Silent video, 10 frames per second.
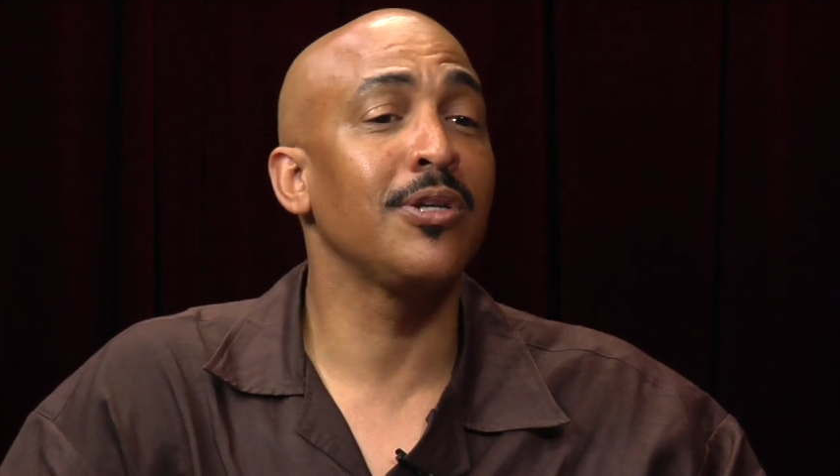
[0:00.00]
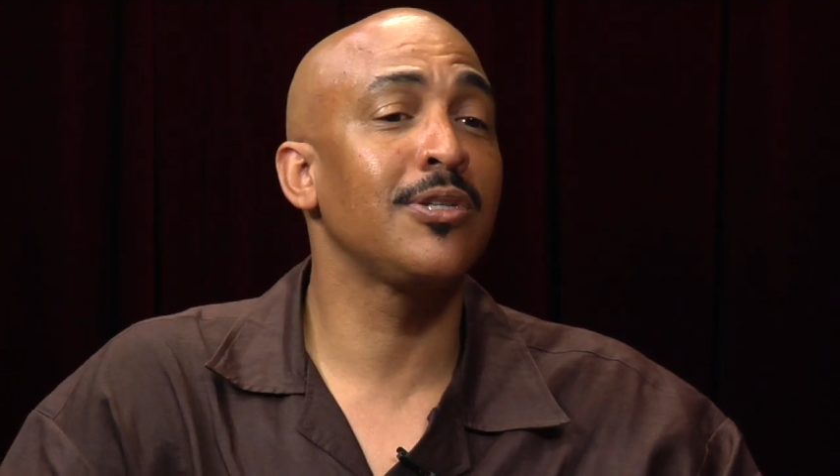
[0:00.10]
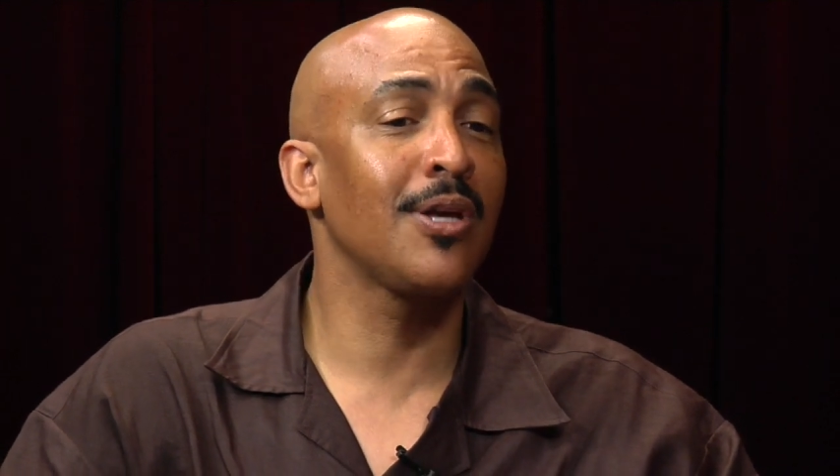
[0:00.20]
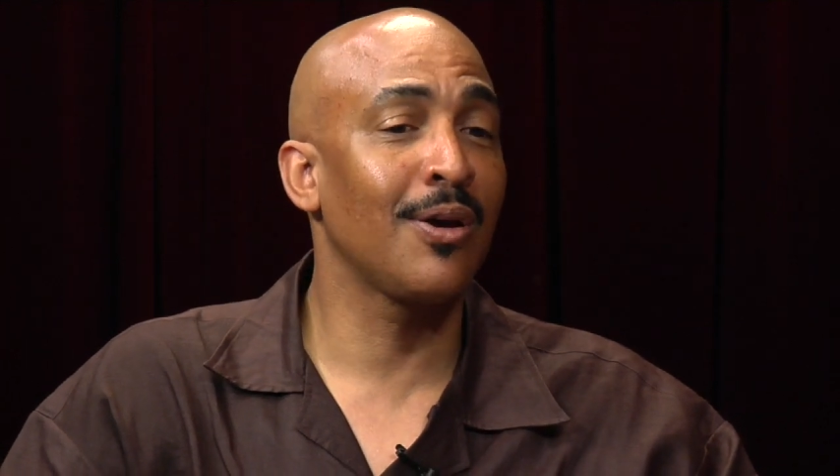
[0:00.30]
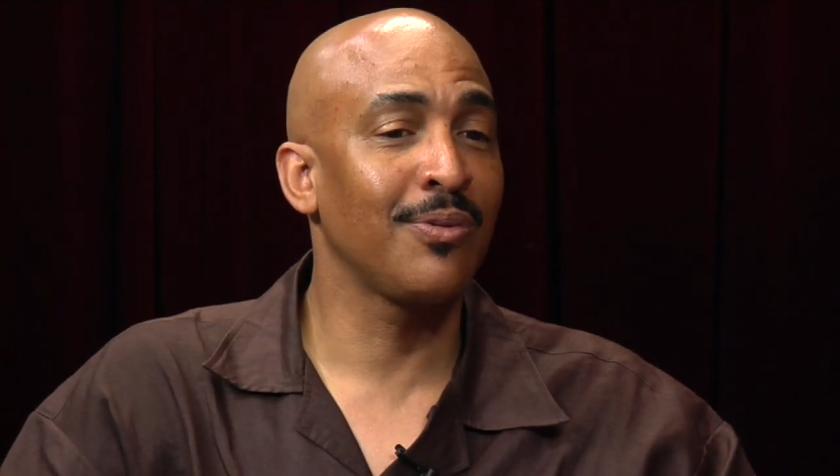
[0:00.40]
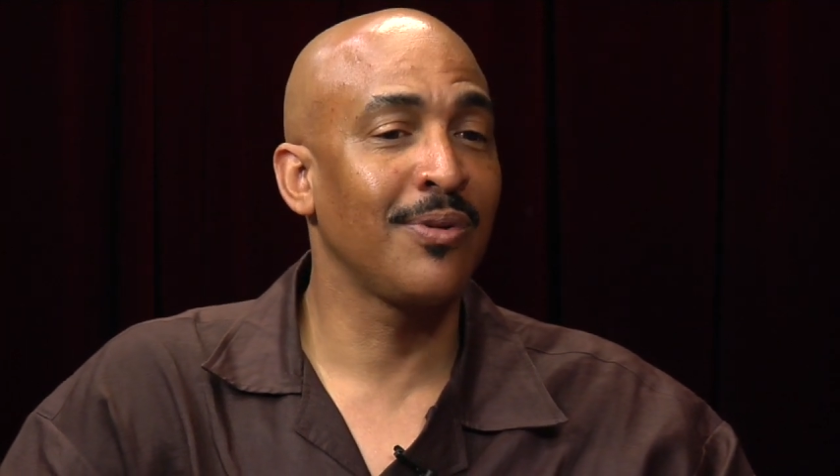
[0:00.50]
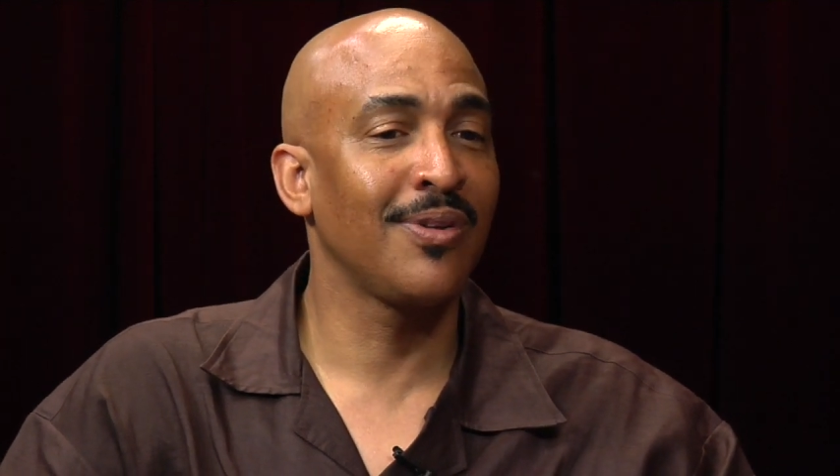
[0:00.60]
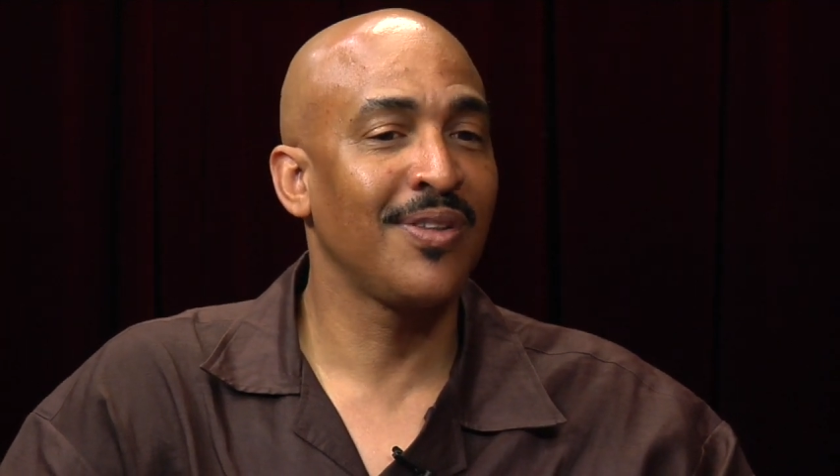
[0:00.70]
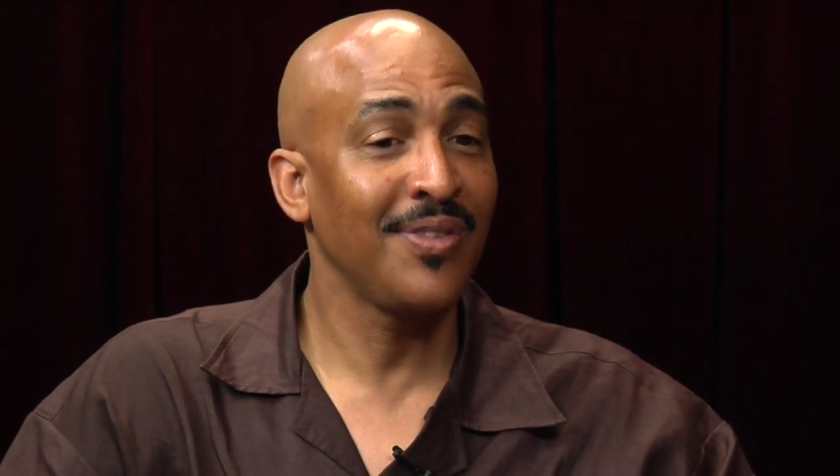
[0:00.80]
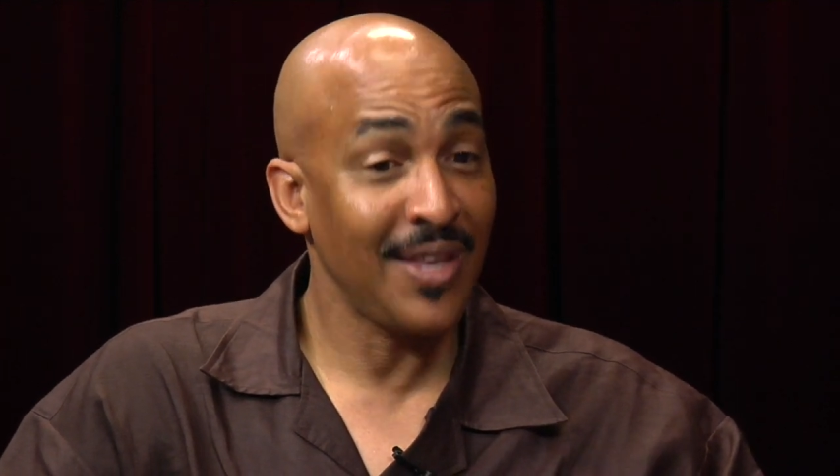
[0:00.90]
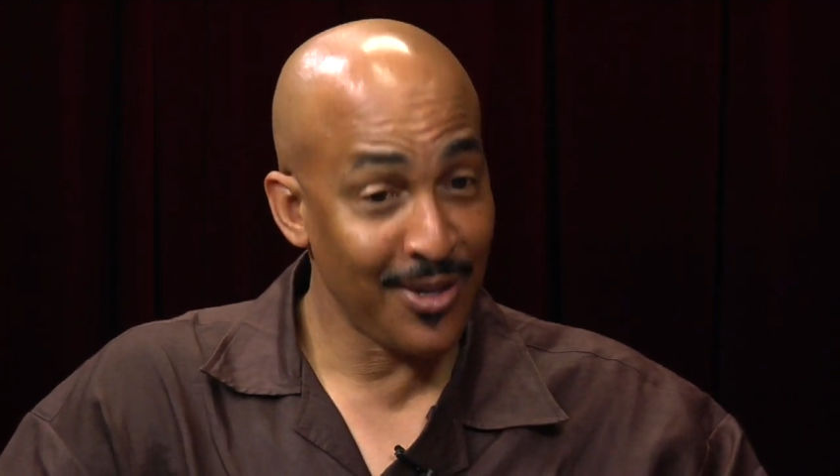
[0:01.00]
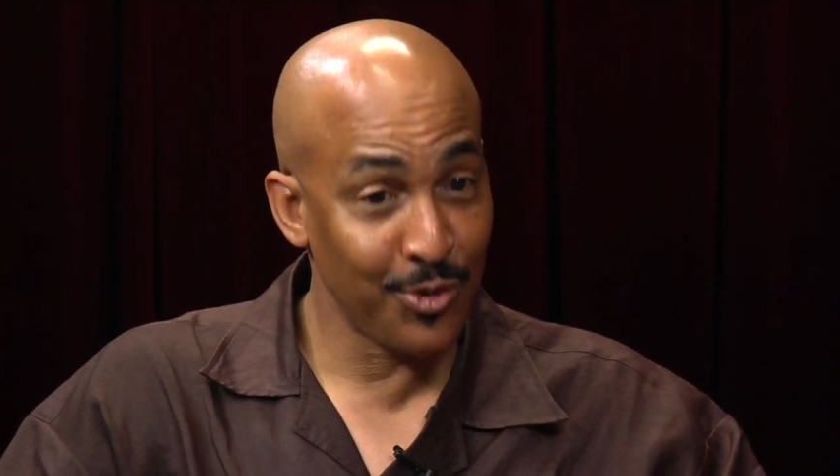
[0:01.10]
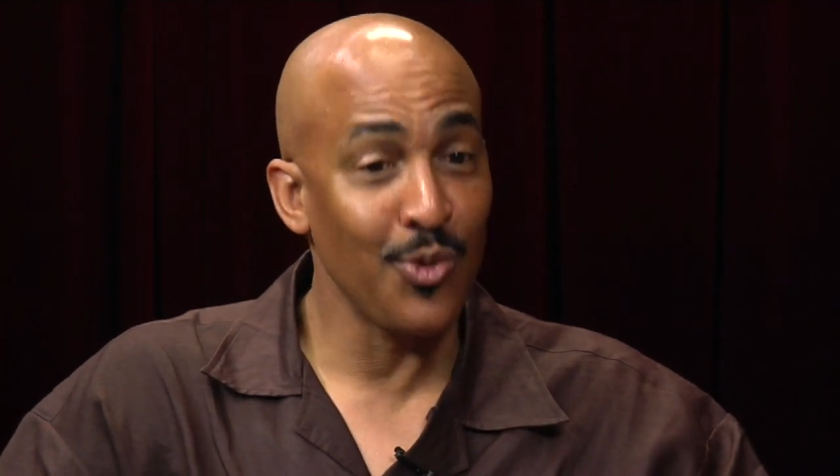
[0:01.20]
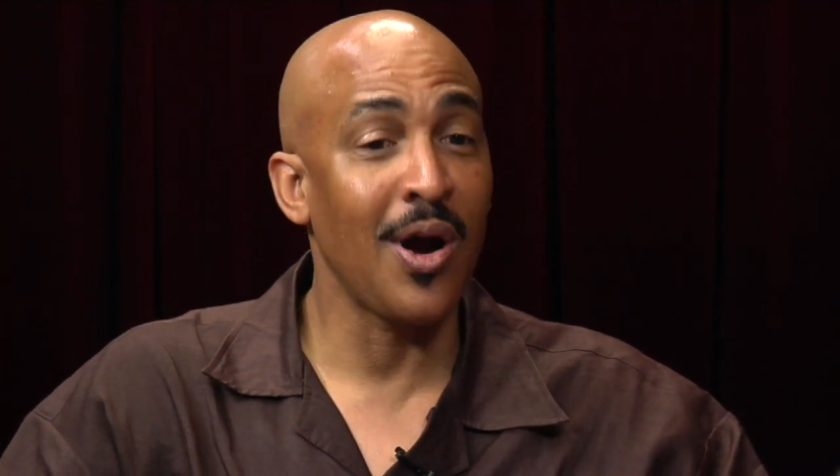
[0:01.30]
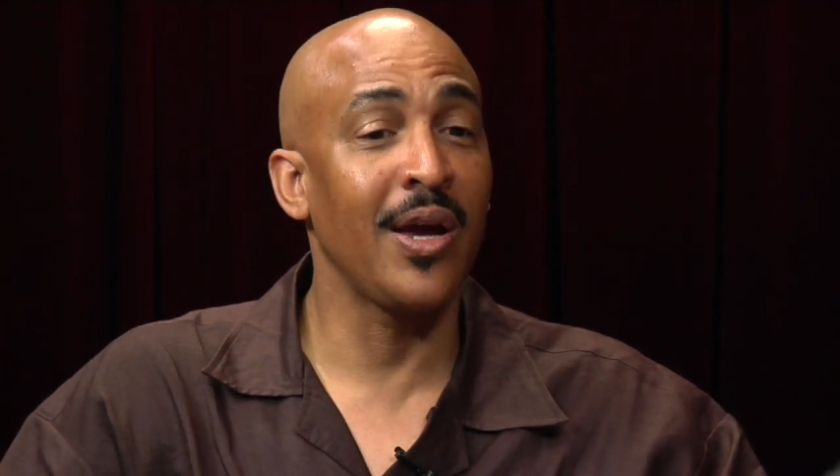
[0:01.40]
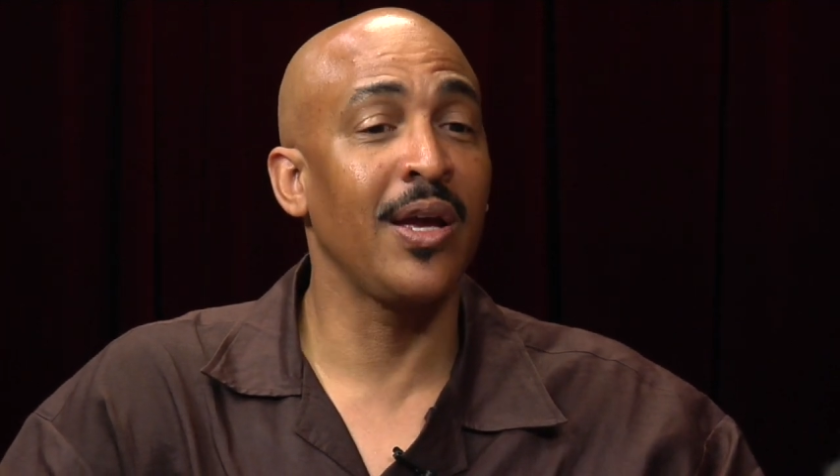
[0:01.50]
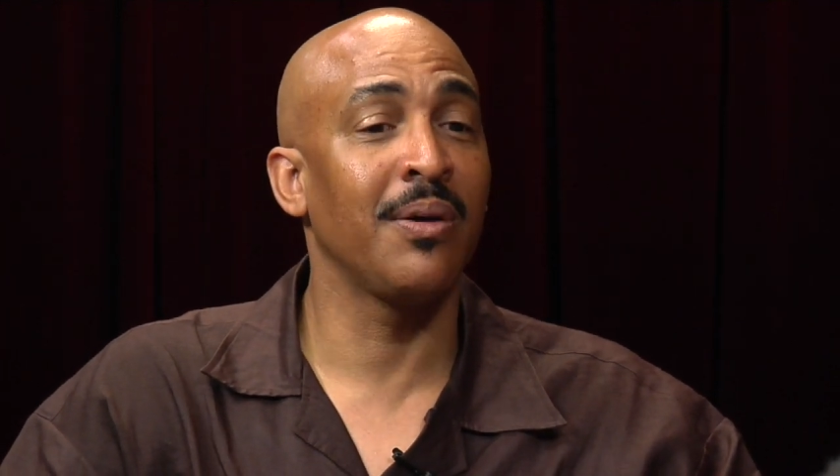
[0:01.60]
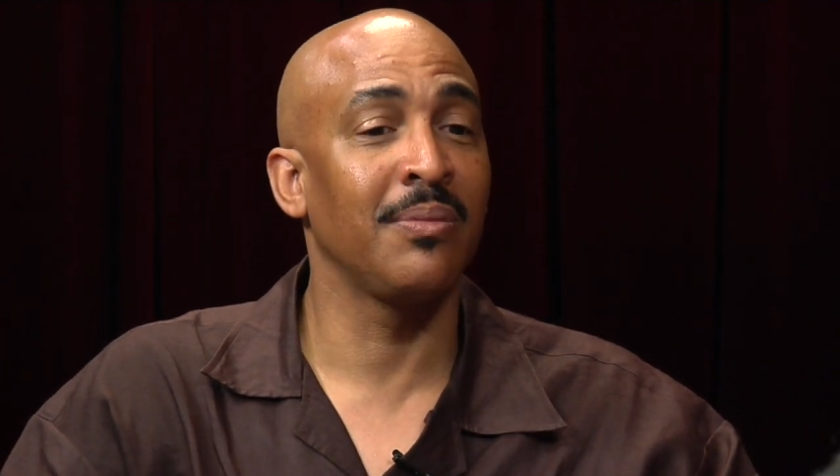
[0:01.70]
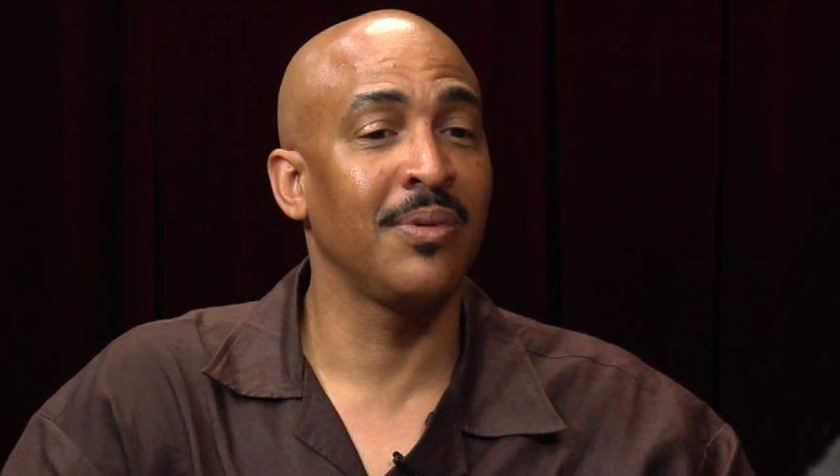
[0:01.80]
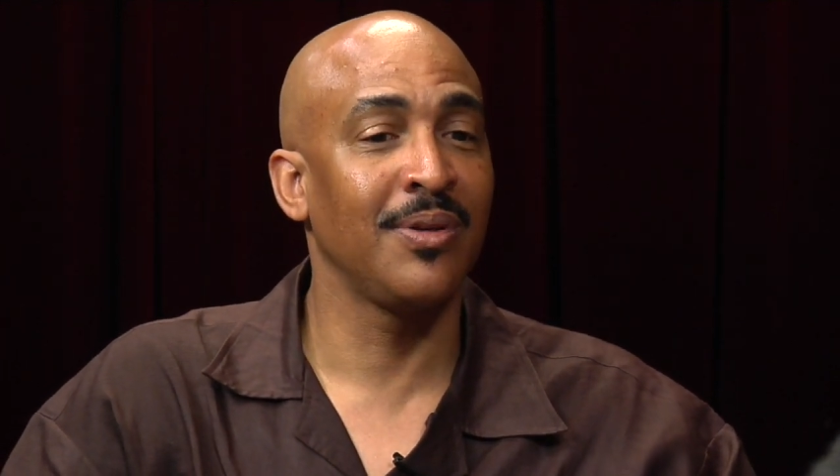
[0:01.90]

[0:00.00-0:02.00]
a chef. That's who I am.